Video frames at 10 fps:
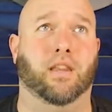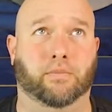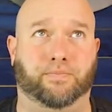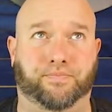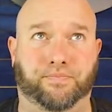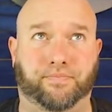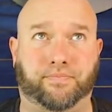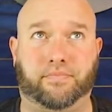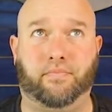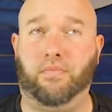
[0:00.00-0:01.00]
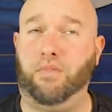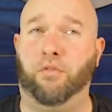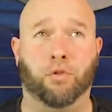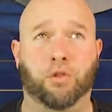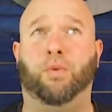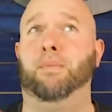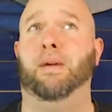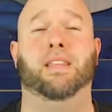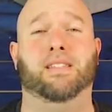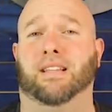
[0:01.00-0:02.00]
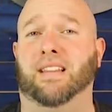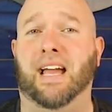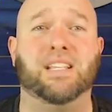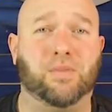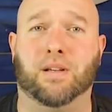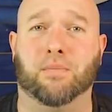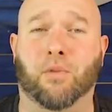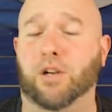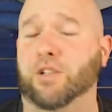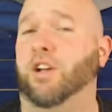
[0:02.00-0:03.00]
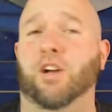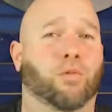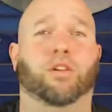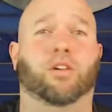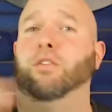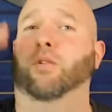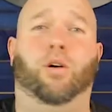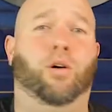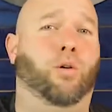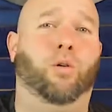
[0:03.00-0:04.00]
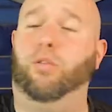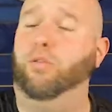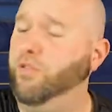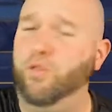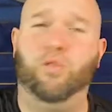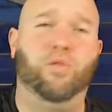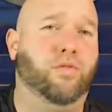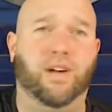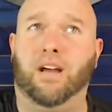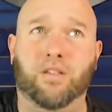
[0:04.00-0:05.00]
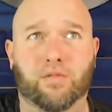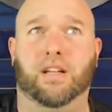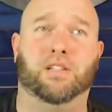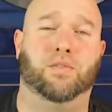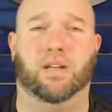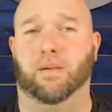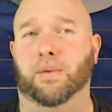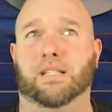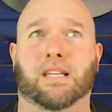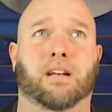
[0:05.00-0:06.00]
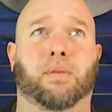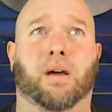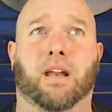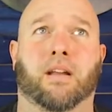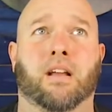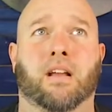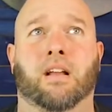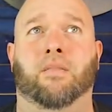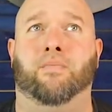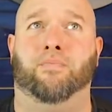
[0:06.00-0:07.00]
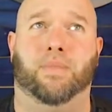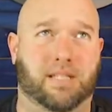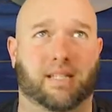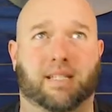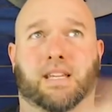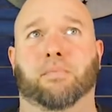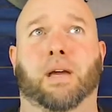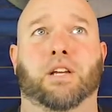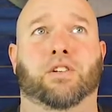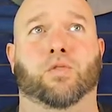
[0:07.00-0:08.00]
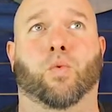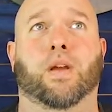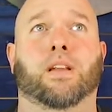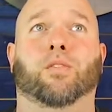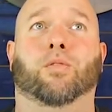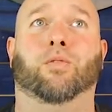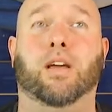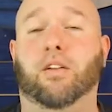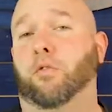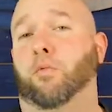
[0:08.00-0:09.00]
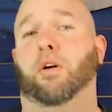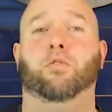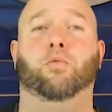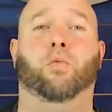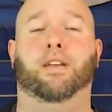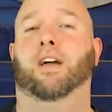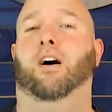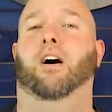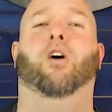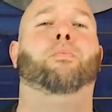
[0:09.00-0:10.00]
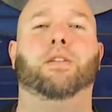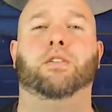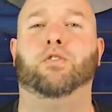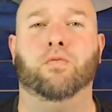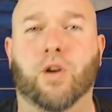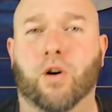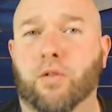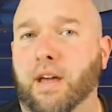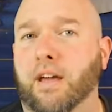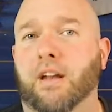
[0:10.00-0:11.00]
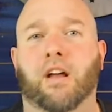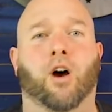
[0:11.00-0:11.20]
together. Fourth week, man, this is the last week of March. We're going to do a whole new value next week. I'm excited about it. But it says again, patience, waiting until later for what you want now. I hope that you know that.